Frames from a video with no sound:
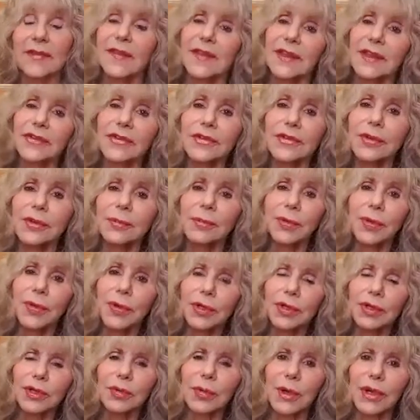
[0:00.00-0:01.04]
These are
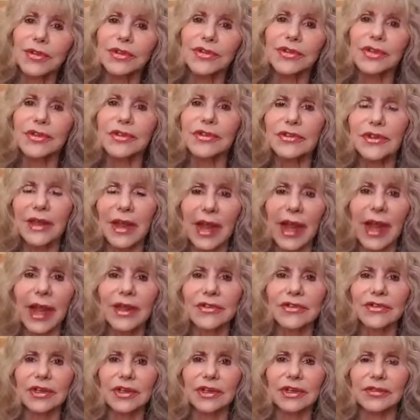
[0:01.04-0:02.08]
important questions to
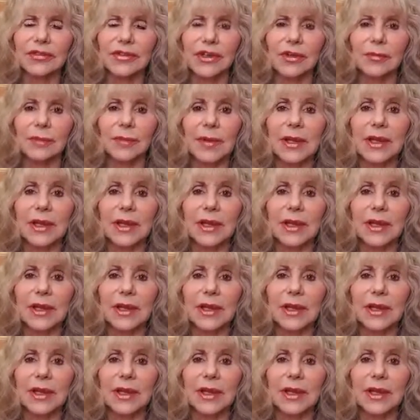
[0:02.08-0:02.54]
ask yourself,